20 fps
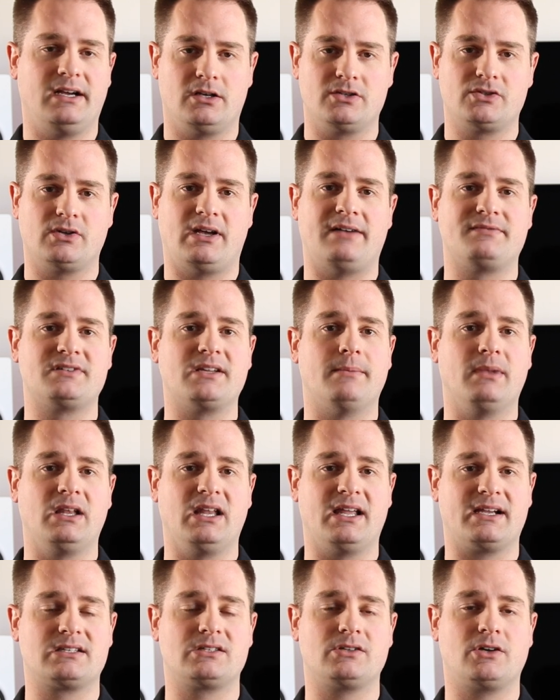I also have some
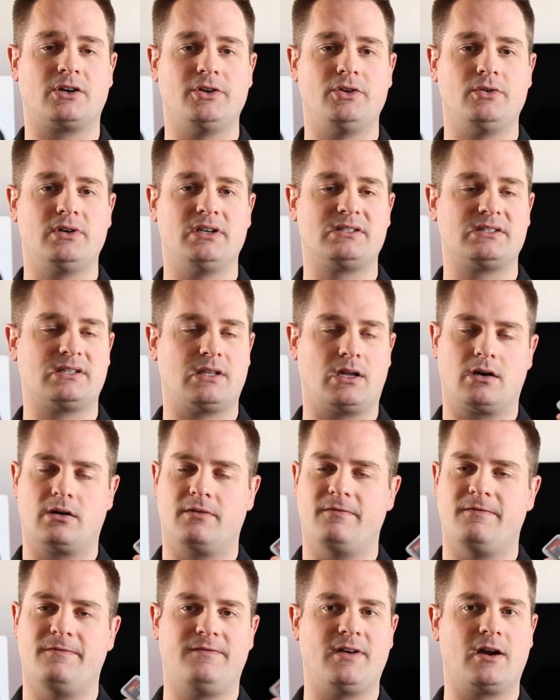Lexar units that
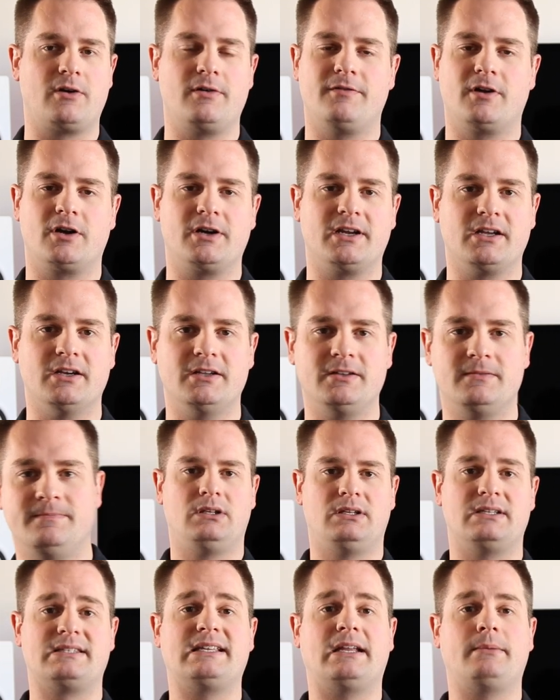are very, very
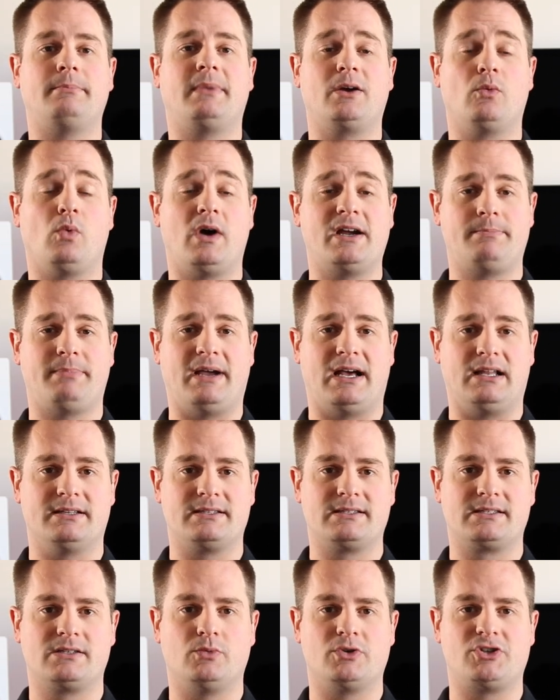good. To set my white
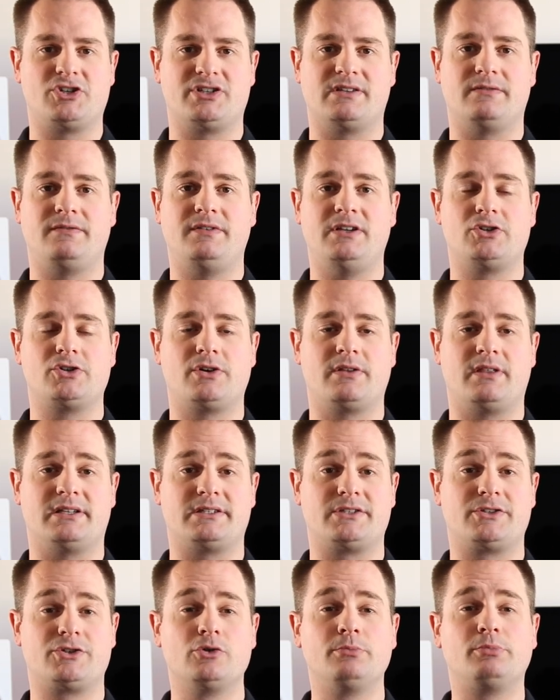balance, which is a feature
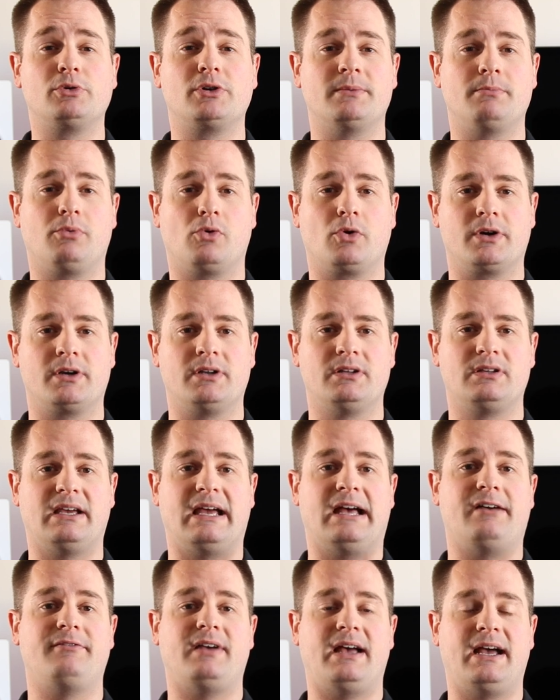that's super important to
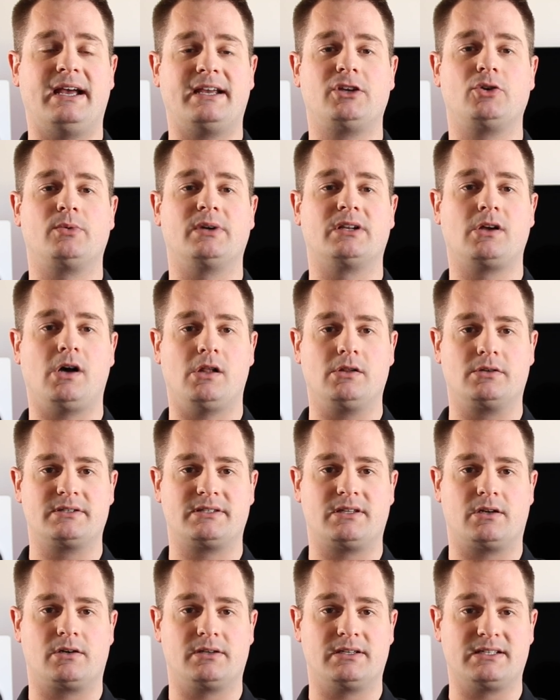have accurate
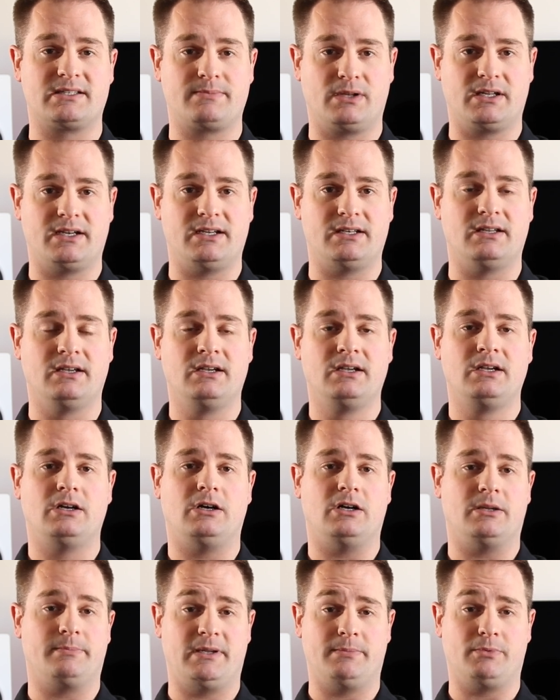colors that are displayed
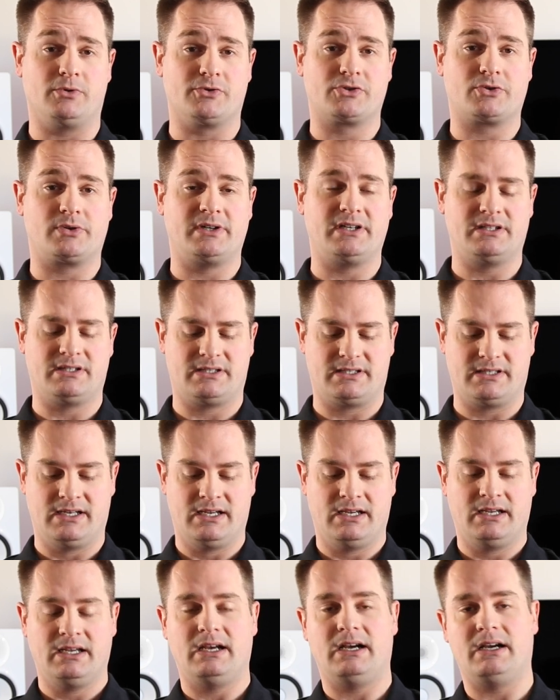on people's screens,
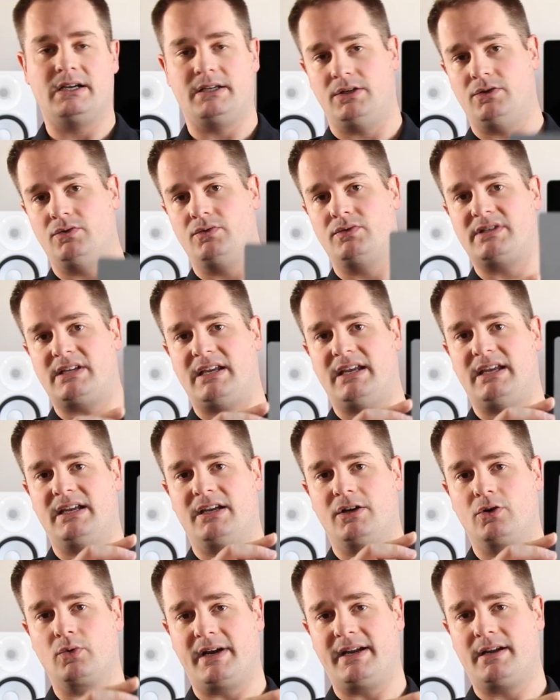I use a
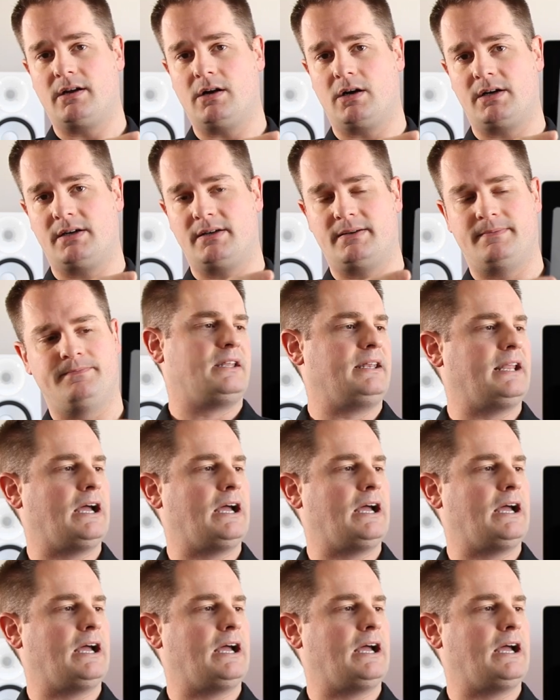gray card.